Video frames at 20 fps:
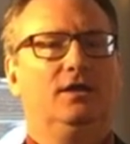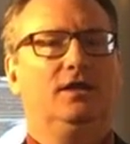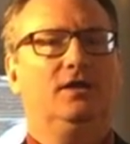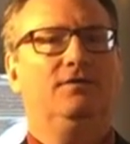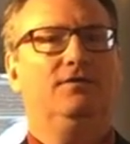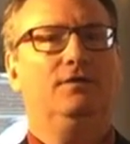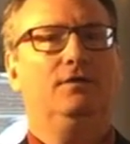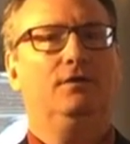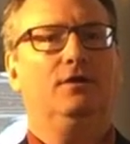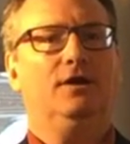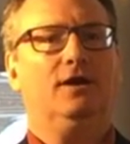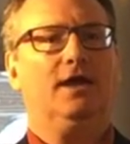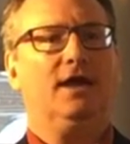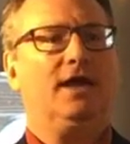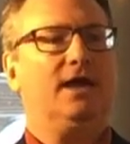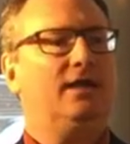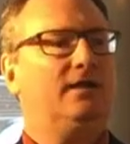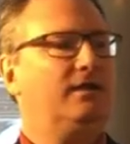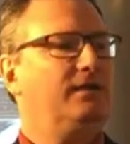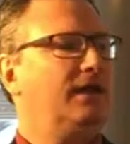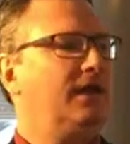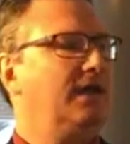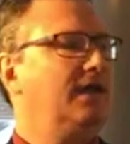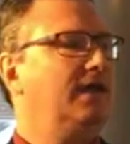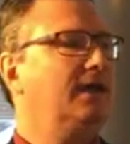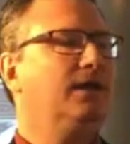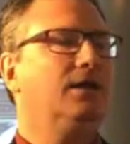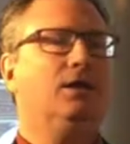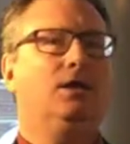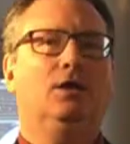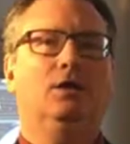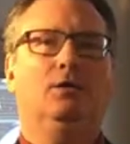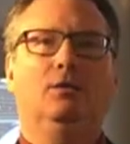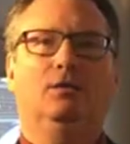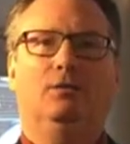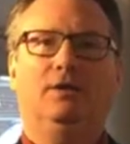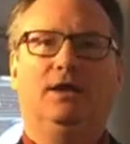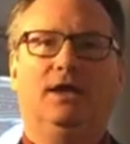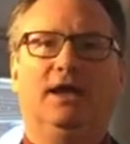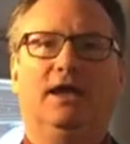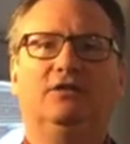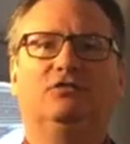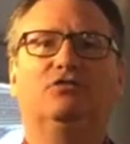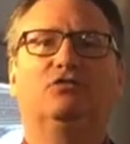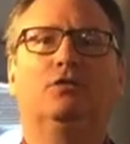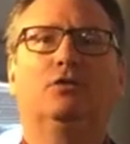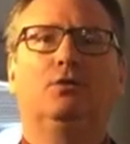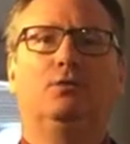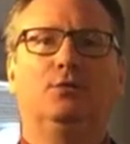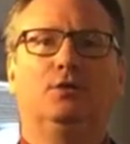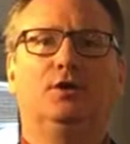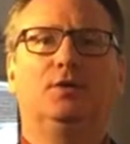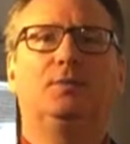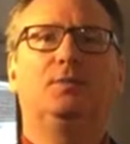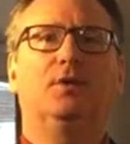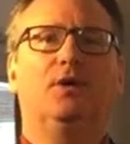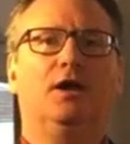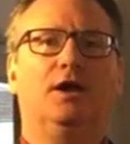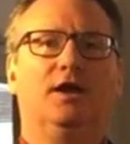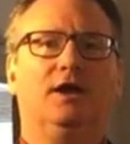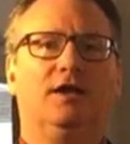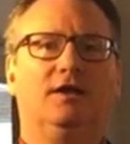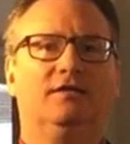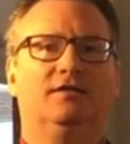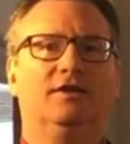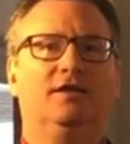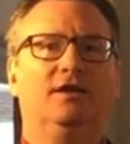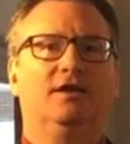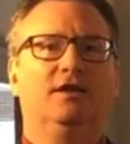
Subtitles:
If you look at any natural wood product,